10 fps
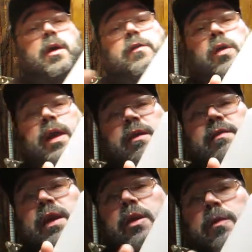So here you
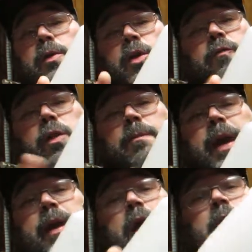see your, your real
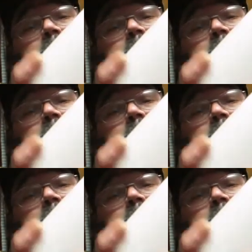big uh,